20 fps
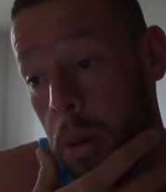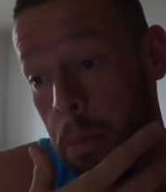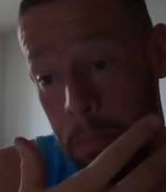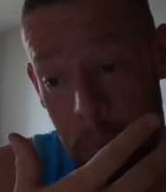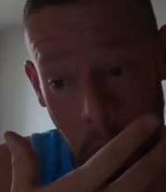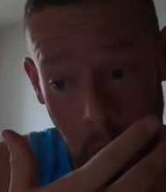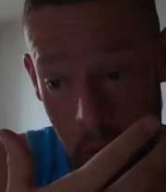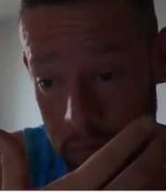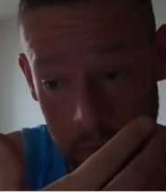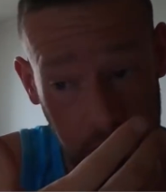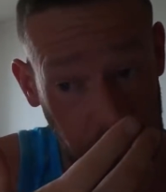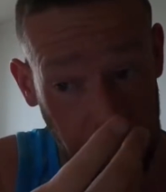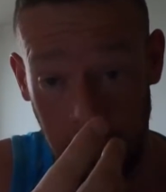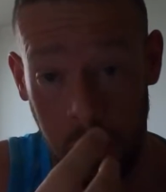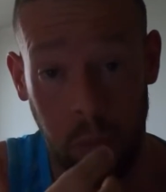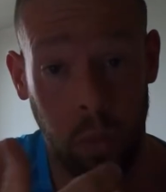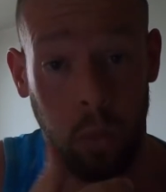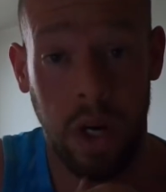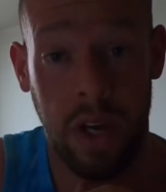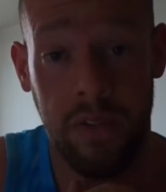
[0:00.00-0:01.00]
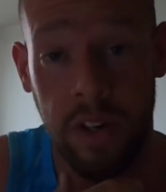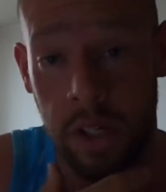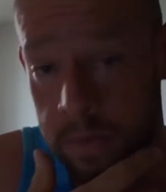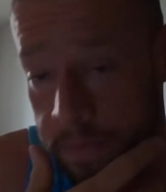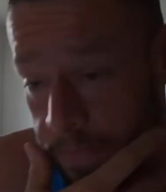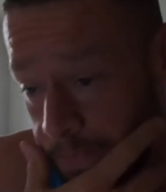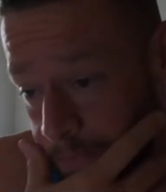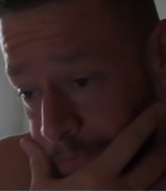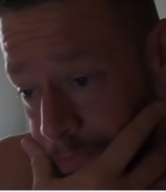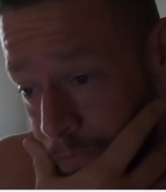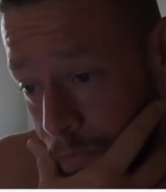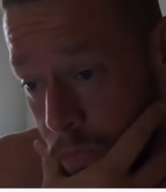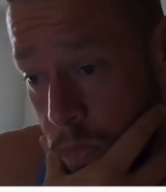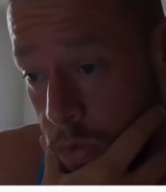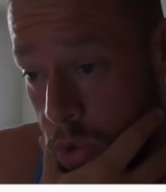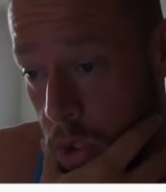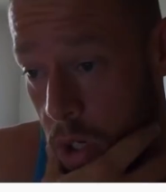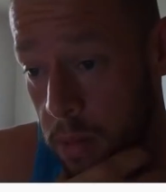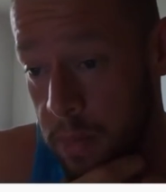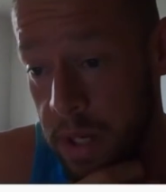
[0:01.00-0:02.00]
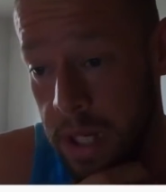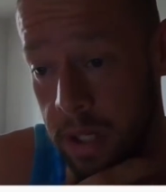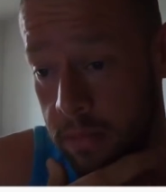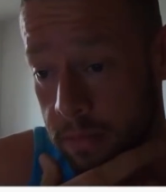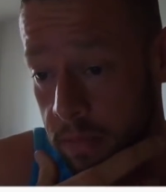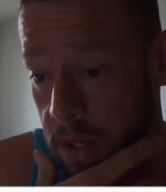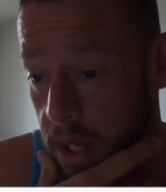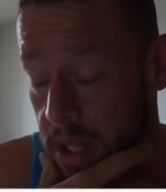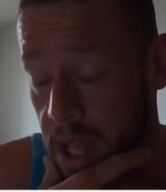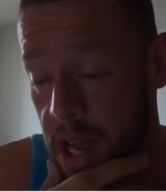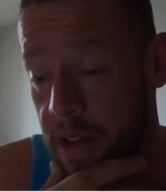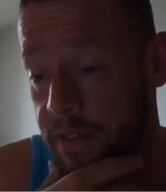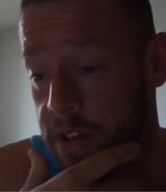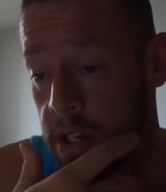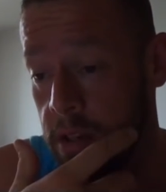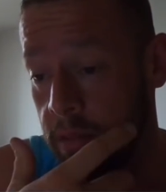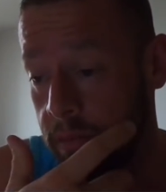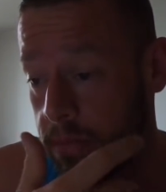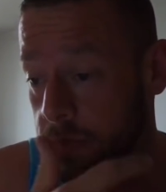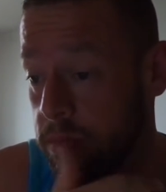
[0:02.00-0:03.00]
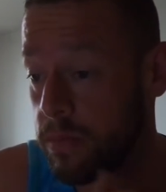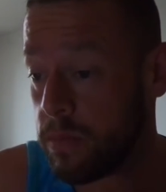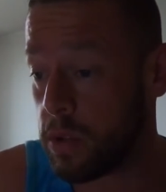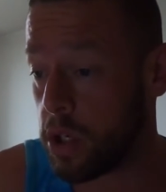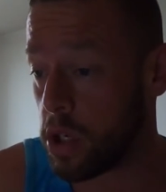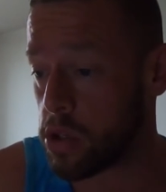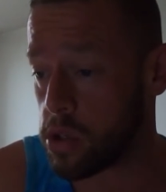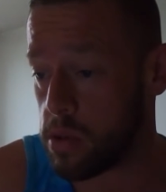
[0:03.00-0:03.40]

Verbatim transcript: but whatever. Do you know what I mean? I left, got